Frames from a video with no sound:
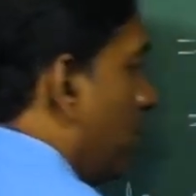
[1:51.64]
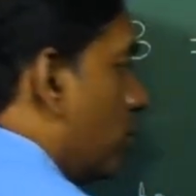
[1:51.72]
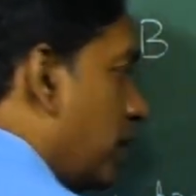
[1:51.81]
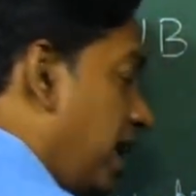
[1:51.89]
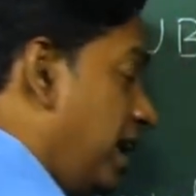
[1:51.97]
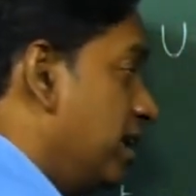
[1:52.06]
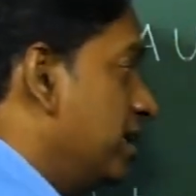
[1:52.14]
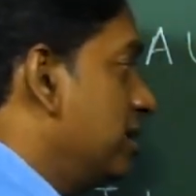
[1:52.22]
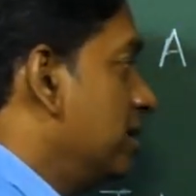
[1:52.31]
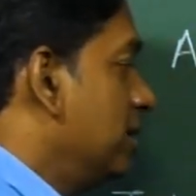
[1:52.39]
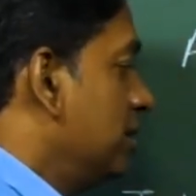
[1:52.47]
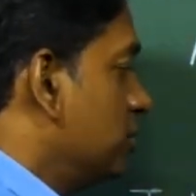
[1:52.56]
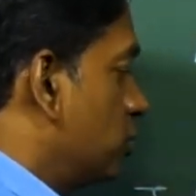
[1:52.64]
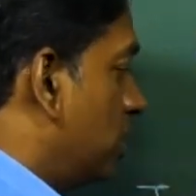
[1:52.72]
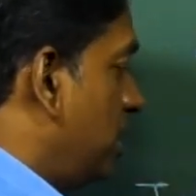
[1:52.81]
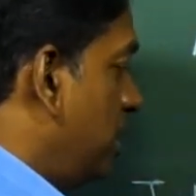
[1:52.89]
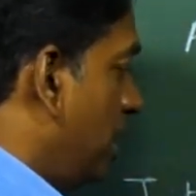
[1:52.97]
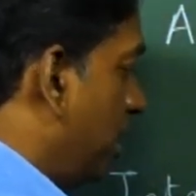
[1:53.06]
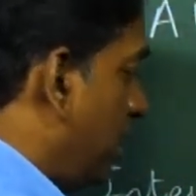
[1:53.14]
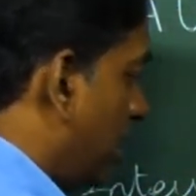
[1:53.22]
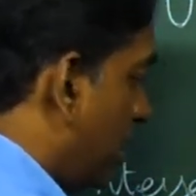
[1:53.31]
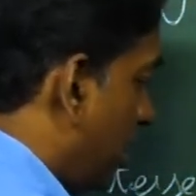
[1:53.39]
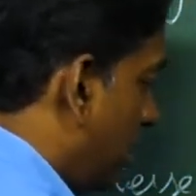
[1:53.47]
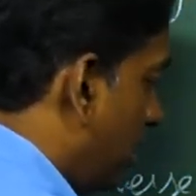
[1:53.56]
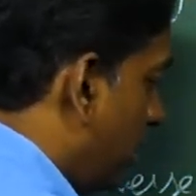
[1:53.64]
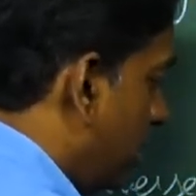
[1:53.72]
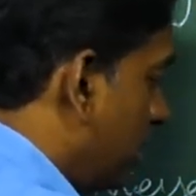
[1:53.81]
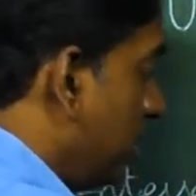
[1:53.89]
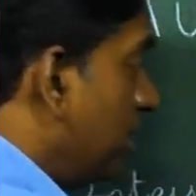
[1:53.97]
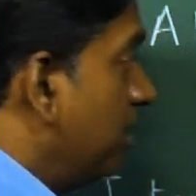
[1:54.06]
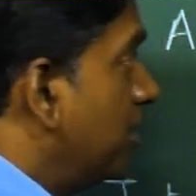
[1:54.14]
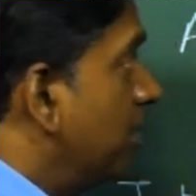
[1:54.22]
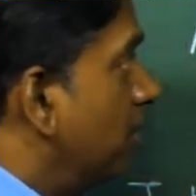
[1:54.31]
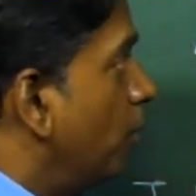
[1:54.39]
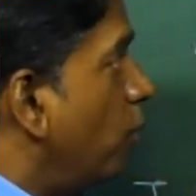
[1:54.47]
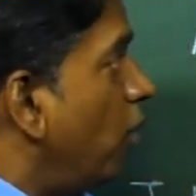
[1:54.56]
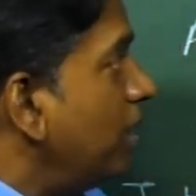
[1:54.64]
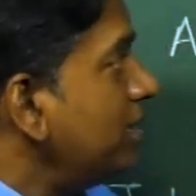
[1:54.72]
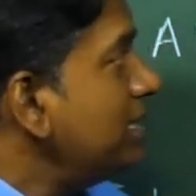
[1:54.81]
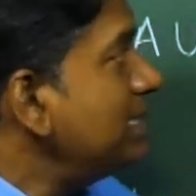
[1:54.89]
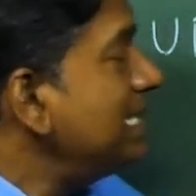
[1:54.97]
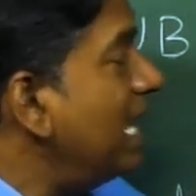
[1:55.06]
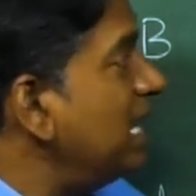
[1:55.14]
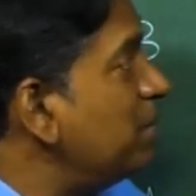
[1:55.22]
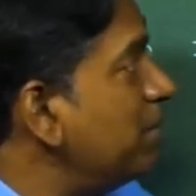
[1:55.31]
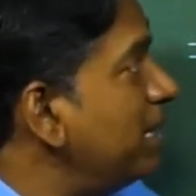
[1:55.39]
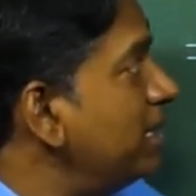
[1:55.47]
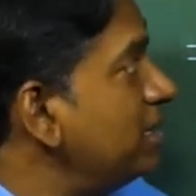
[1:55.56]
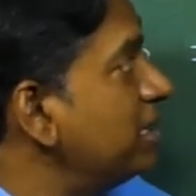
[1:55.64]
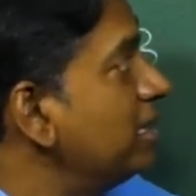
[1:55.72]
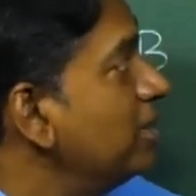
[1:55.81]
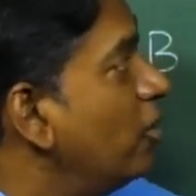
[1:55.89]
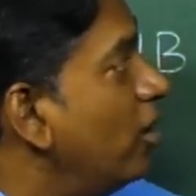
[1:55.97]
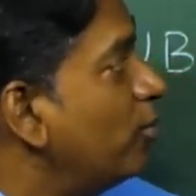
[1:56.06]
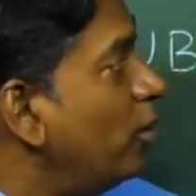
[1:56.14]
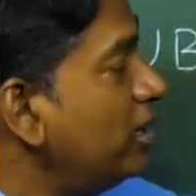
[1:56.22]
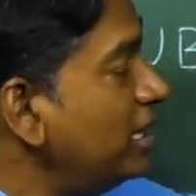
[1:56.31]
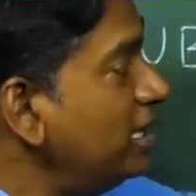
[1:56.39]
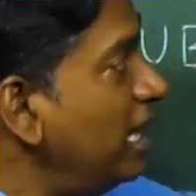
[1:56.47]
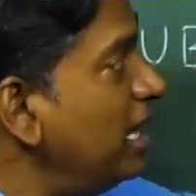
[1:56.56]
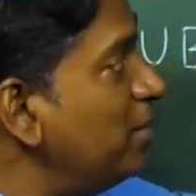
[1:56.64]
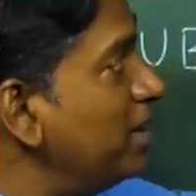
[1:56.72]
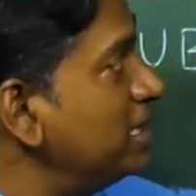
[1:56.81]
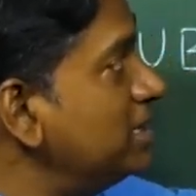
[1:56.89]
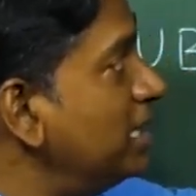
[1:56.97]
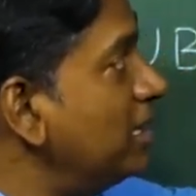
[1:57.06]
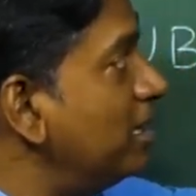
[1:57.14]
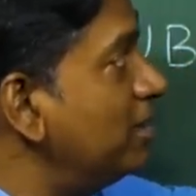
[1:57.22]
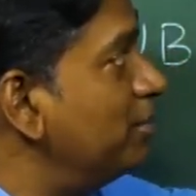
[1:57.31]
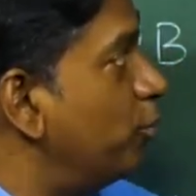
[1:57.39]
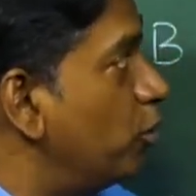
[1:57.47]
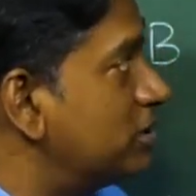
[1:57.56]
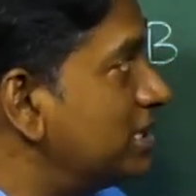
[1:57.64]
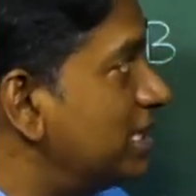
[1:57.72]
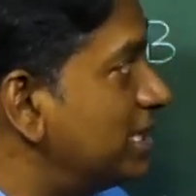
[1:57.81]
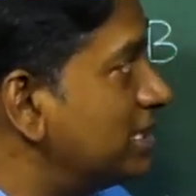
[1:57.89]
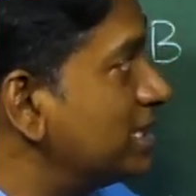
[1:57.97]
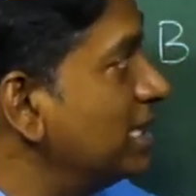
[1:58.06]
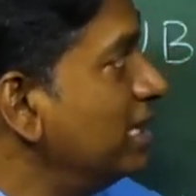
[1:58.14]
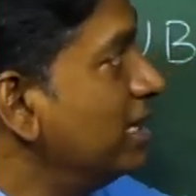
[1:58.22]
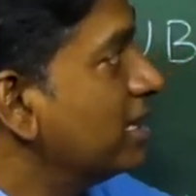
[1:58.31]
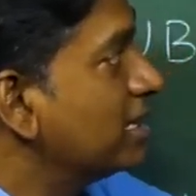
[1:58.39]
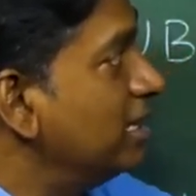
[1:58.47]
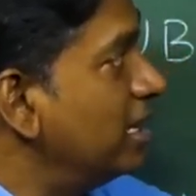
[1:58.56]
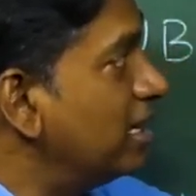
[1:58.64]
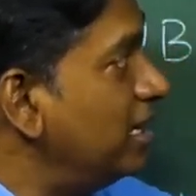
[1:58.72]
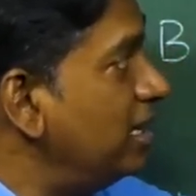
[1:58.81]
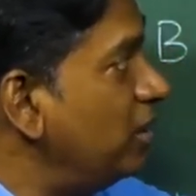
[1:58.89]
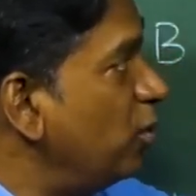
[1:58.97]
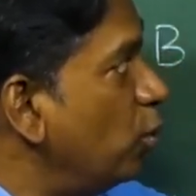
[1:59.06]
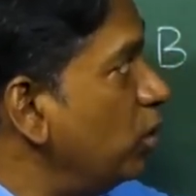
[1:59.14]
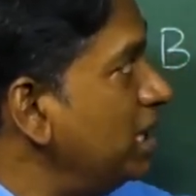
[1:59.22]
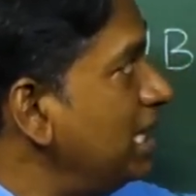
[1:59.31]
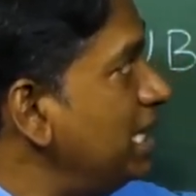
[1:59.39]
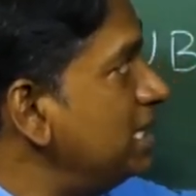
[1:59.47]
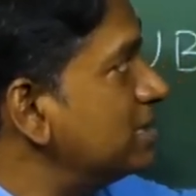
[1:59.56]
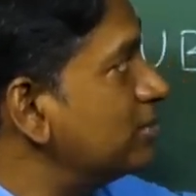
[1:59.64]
Okay, so here what is the element, or what are the elements that are in both sets? Clearly only